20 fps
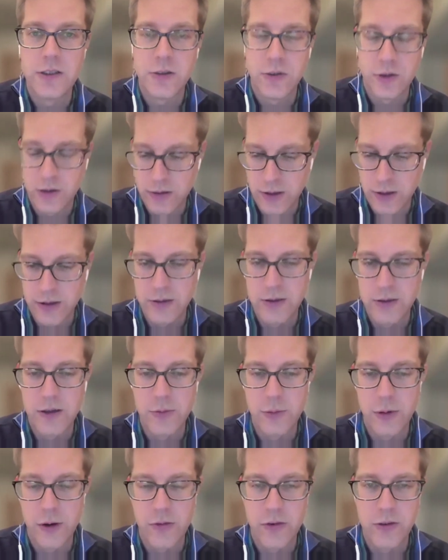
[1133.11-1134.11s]
So I
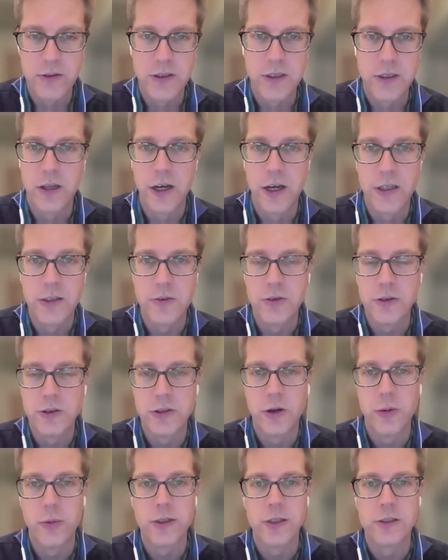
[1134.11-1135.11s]
referenced the Alliance for
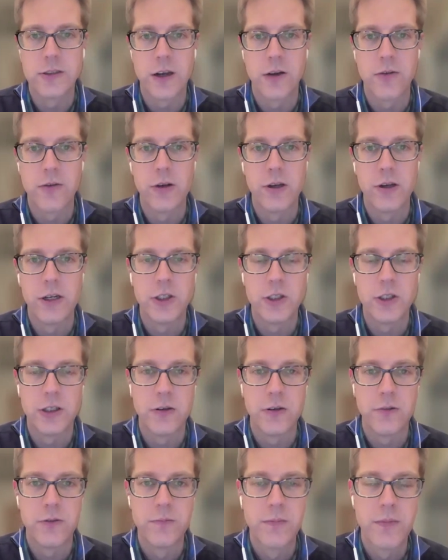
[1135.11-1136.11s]
Genomic Discovery
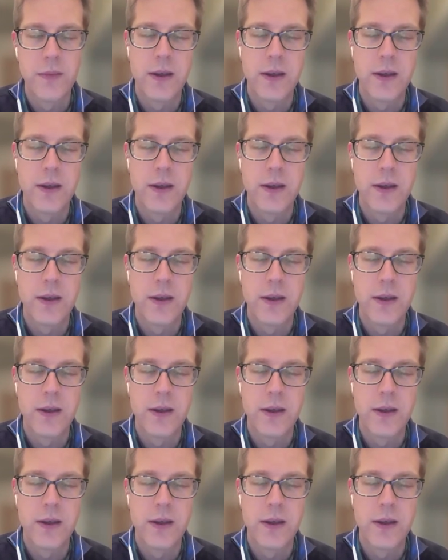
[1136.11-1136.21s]
Initiative.